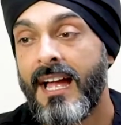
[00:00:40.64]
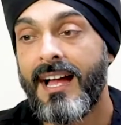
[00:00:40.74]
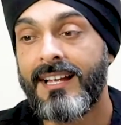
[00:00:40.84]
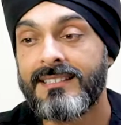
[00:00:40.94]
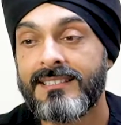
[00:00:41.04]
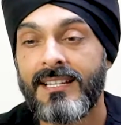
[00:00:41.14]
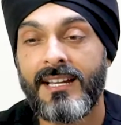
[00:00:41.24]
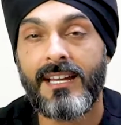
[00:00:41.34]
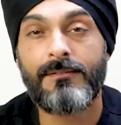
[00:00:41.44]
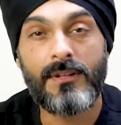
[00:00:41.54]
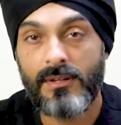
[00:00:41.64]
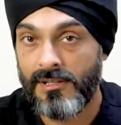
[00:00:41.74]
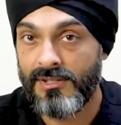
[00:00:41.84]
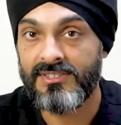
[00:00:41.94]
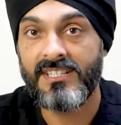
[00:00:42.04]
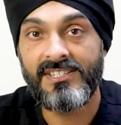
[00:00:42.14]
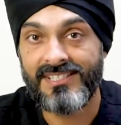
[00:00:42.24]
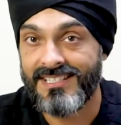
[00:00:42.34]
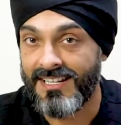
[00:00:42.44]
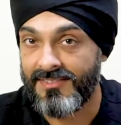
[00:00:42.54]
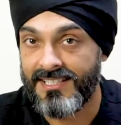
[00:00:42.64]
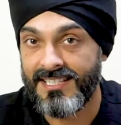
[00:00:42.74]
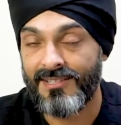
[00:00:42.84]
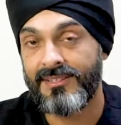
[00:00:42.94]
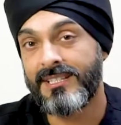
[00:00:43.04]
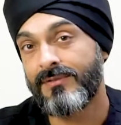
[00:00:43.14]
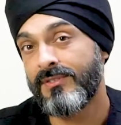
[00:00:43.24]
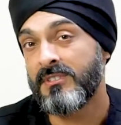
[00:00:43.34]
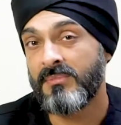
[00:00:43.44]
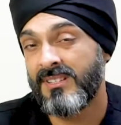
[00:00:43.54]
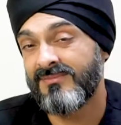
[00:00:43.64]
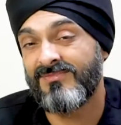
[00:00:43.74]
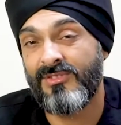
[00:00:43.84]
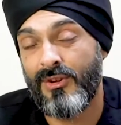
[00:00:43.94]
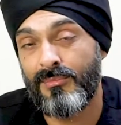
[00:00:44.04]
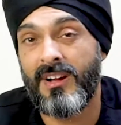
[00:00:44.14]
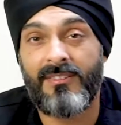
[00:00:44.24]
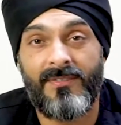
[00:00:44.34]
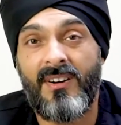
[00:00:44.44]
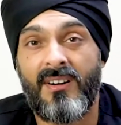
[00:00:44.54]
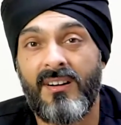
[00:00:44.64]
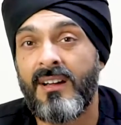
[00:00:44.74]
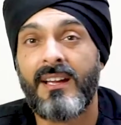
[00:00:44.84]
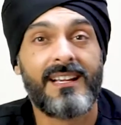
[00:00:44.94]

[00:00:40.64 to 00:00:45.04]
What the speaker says: and if you look closely, you can definitely tell the difference, but from afar,